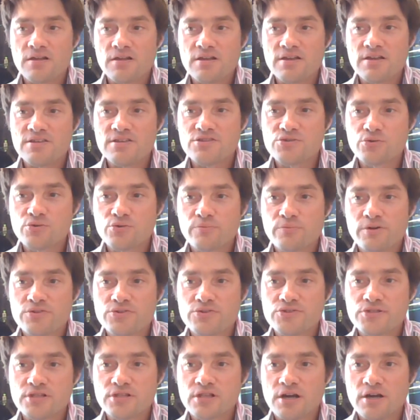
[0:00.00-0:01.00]
it's
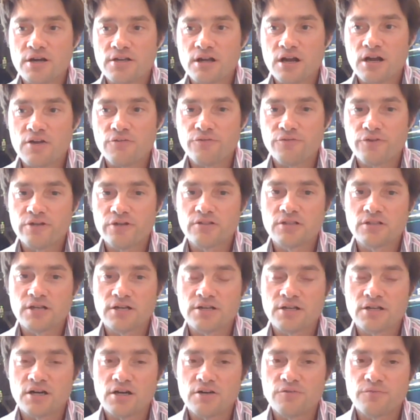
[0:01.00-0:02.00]
almost like I feel
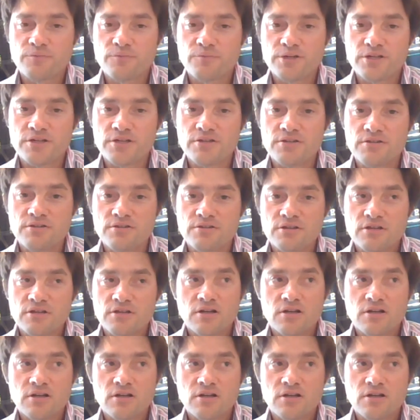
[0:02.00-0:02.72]
like I've been